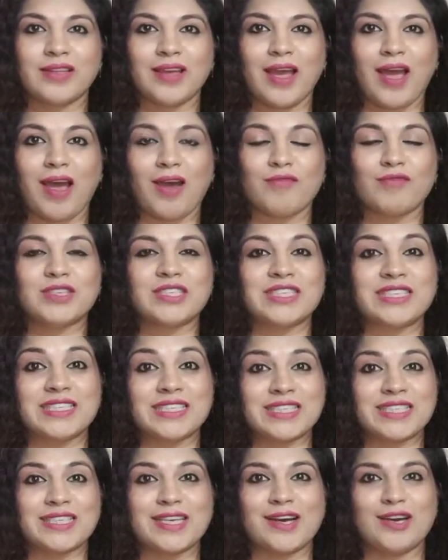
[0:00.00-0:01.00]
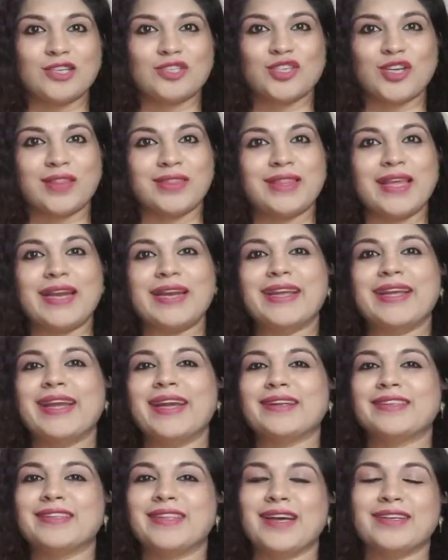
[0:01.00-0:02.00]
they have is research and then
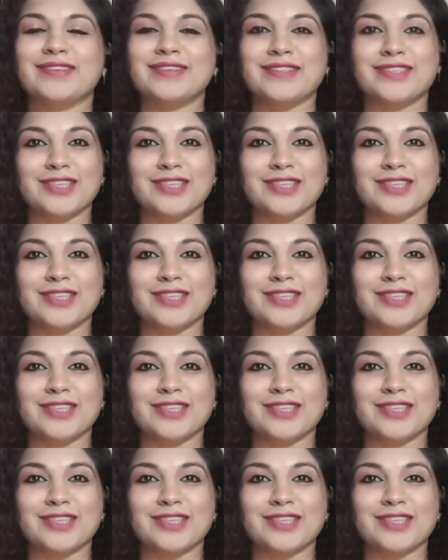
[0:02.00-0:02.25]
get that